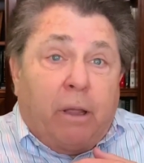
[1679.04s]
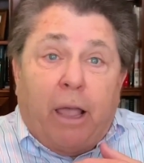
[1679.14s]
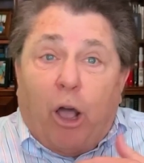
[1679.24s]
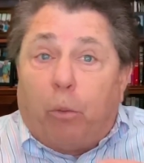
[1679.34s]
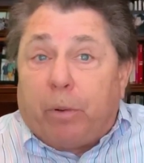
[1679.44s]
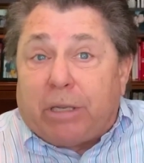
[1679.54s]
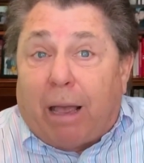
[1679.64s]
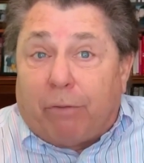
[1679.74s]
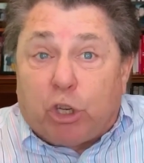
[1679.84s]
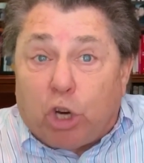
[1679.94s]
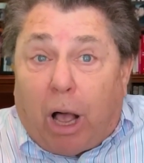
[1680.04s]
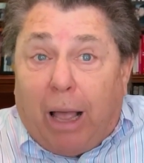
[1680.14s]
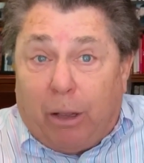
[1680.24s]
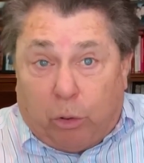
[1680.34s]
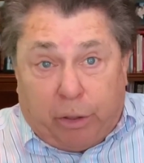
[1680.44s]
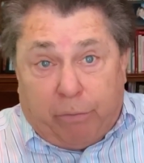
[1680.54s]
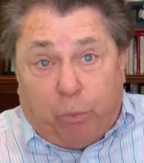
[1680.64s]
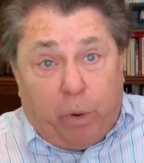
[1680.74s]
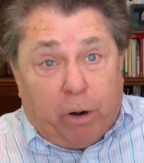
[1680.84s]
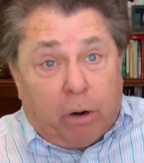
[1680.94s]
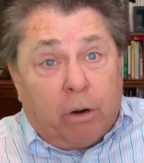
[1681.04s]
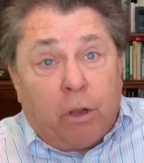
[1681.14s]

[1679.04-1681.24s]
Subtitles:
help us have a child if we're